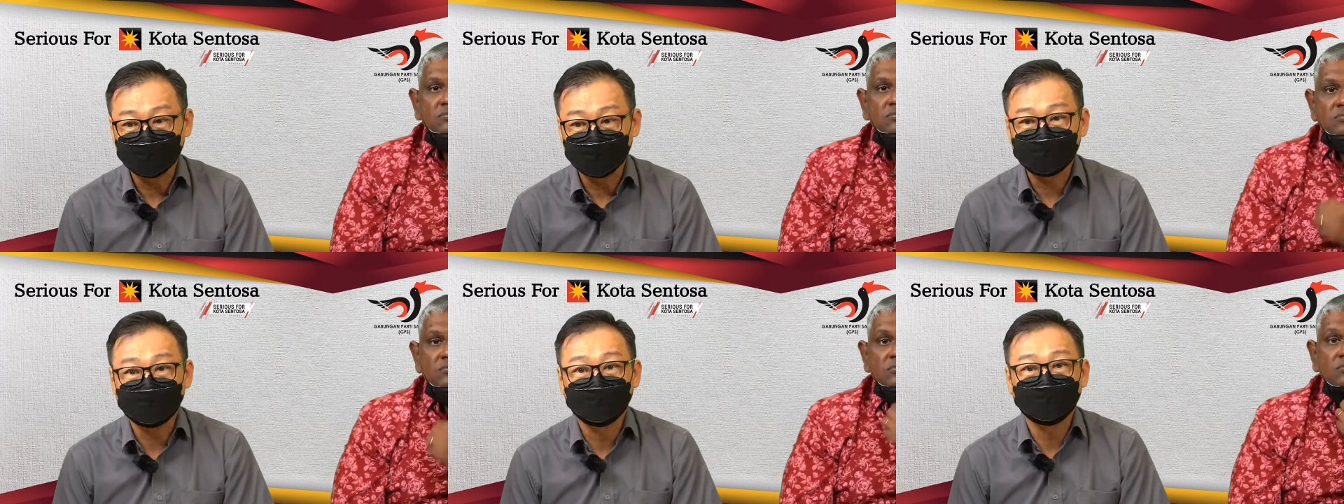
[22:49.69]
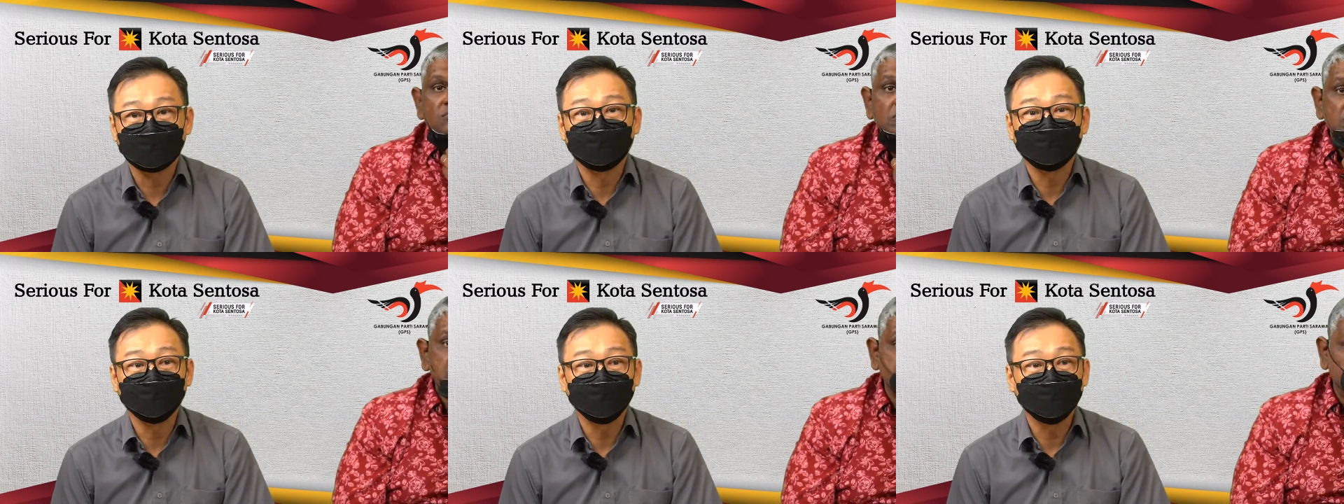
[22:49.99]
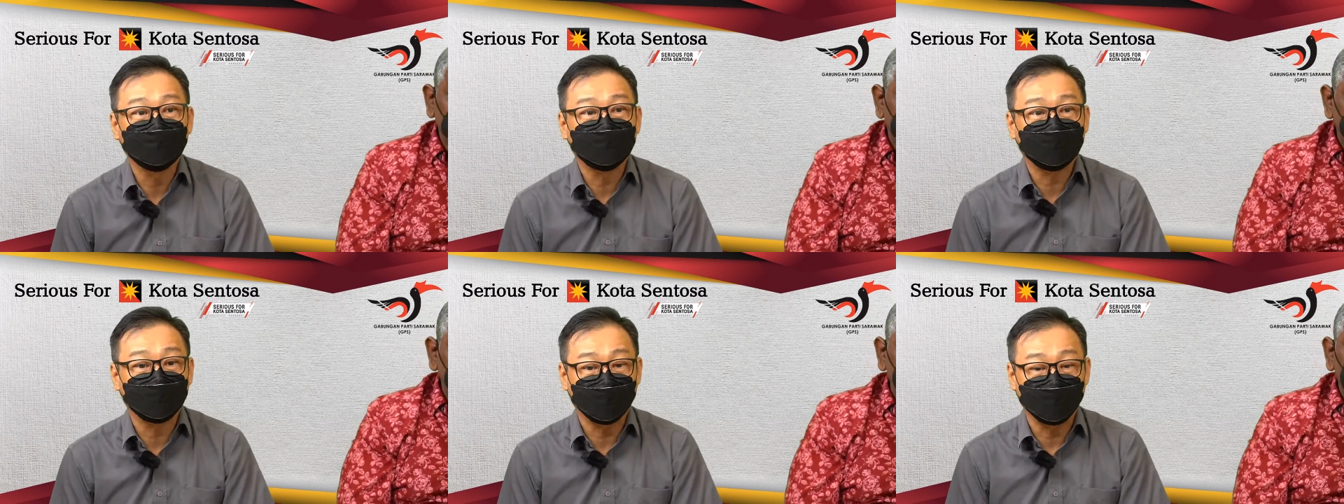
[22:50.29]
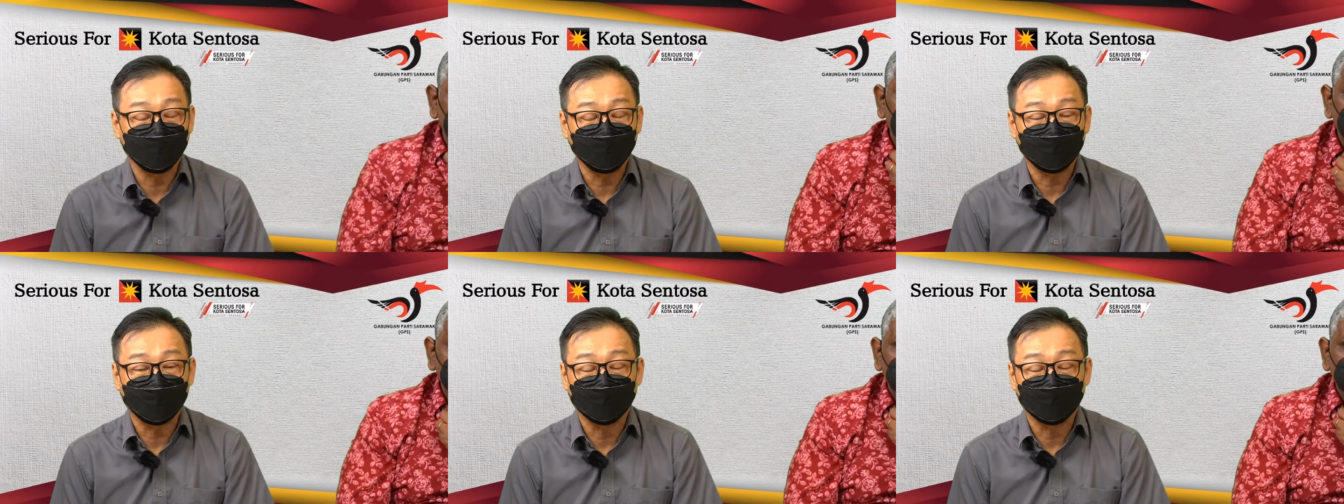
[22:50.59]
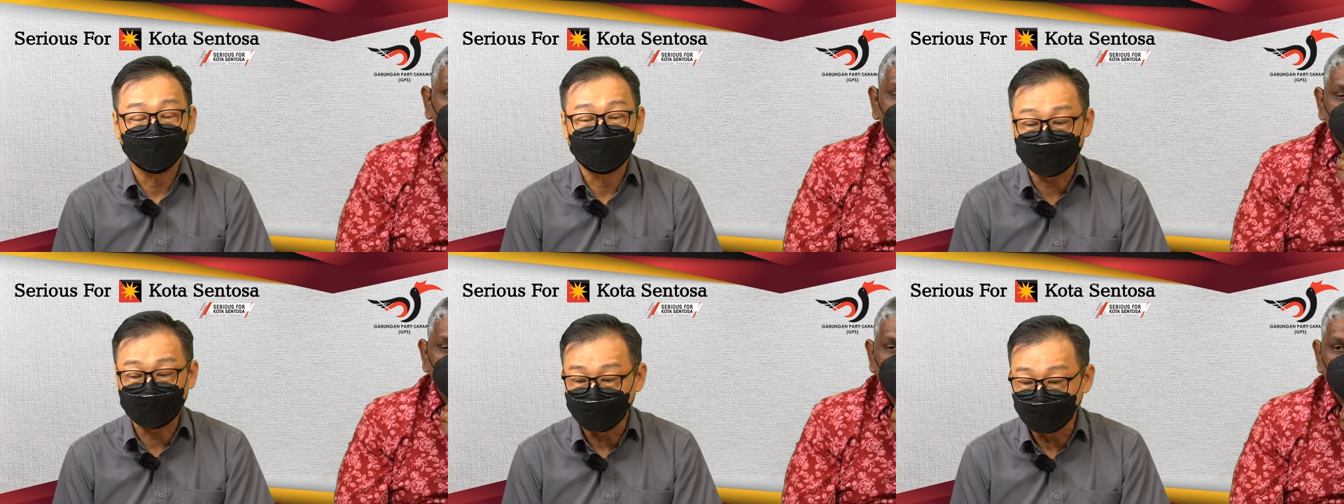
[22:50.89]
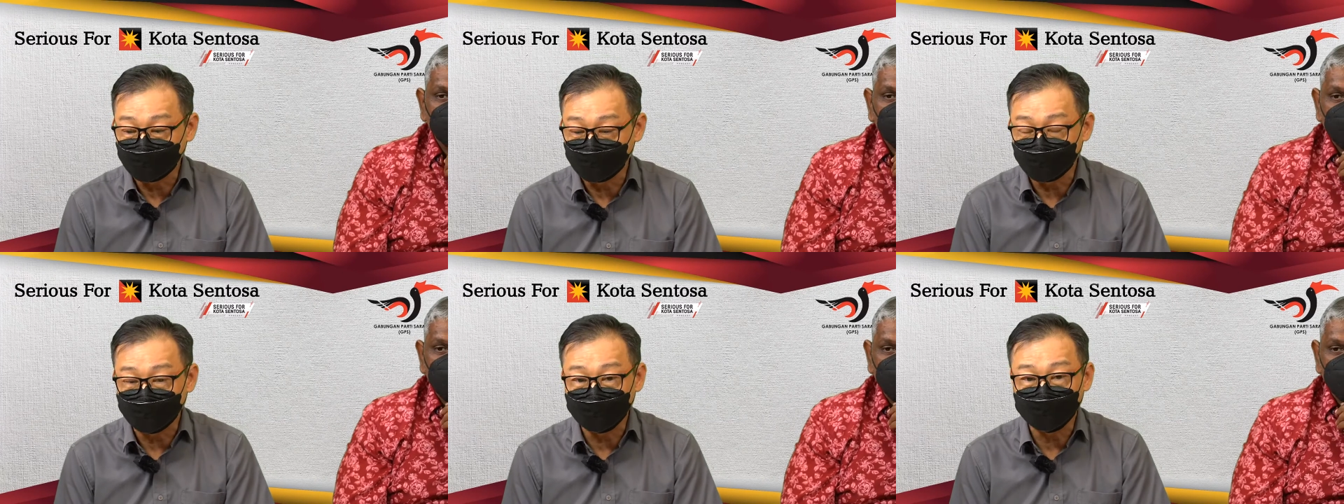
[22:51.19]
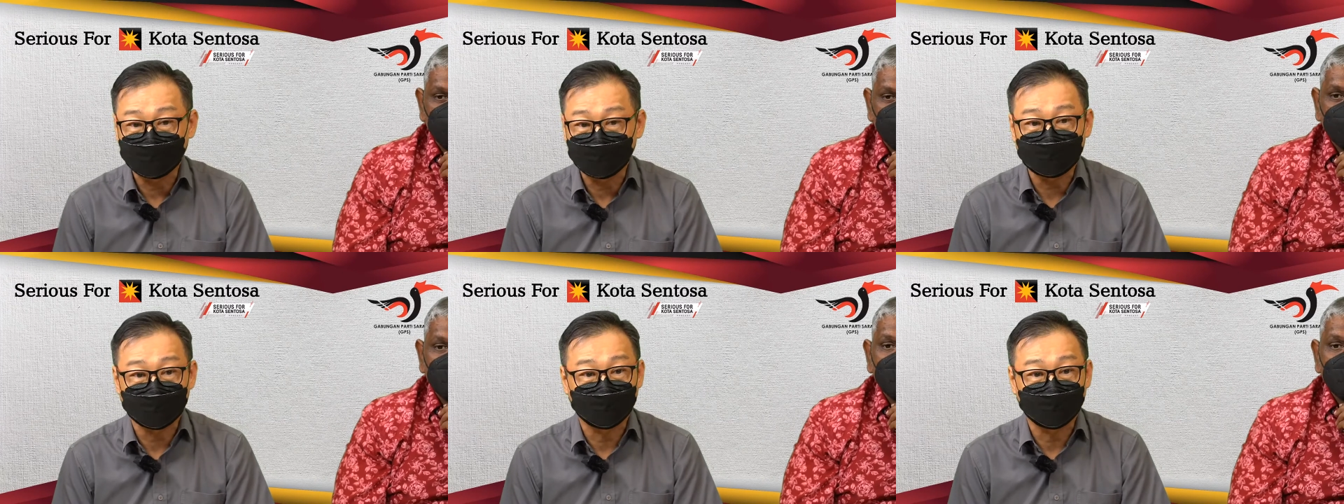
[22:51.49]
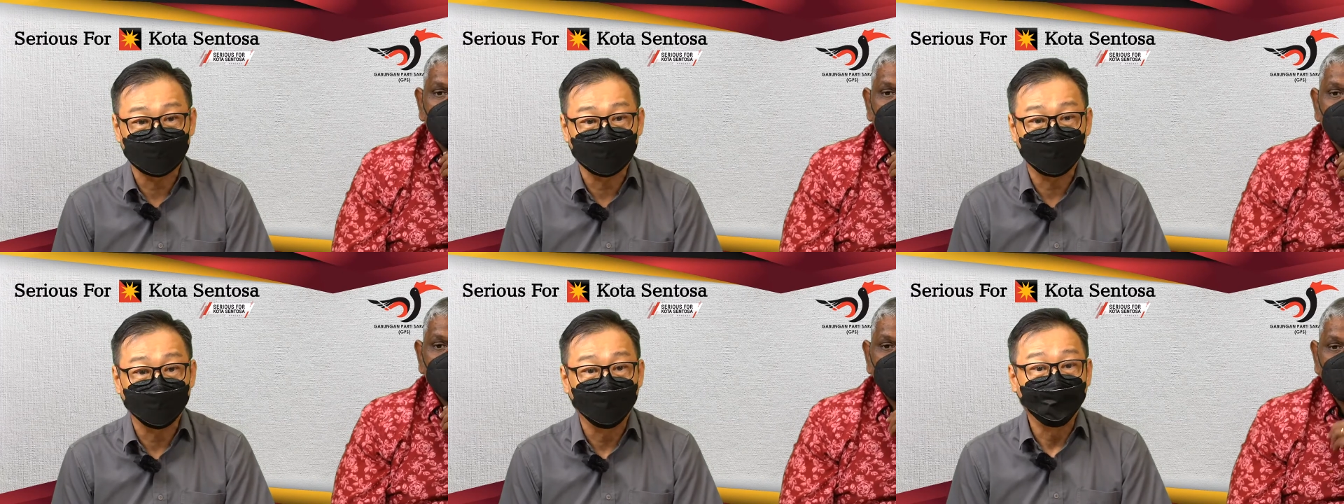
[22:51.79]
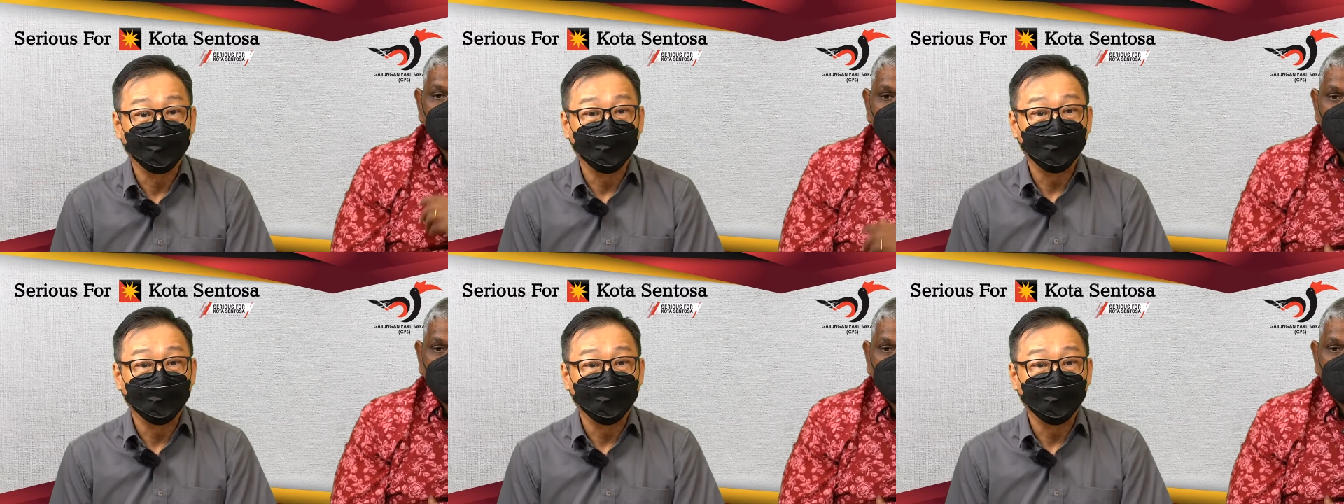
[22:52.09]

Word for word: so that we can, our children in Sarawak,